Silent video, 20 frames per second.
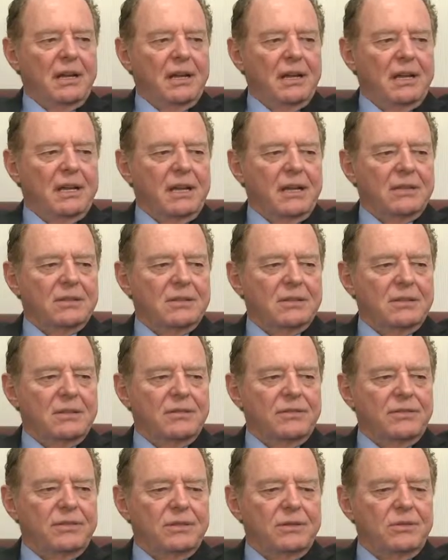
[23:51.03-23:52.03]
against
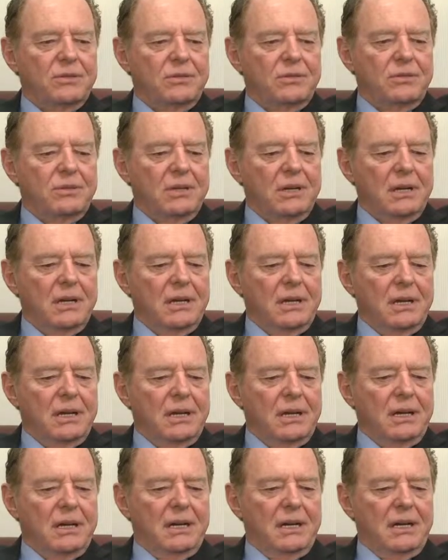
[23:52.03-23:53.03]
the flu.
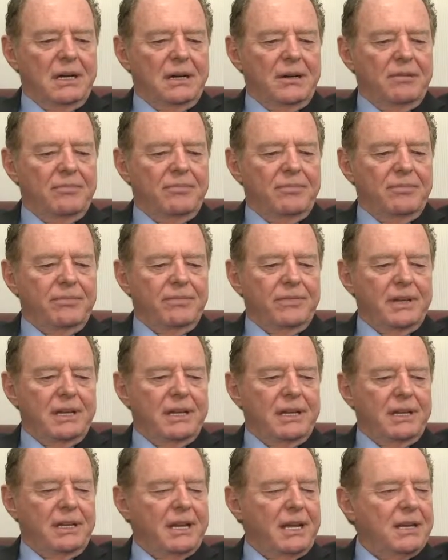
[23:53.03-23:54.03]

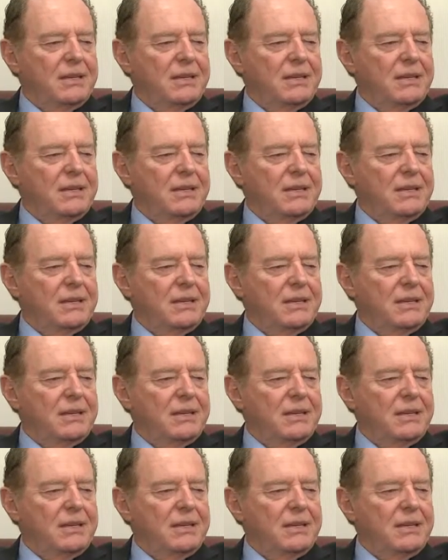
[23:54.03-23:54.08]
It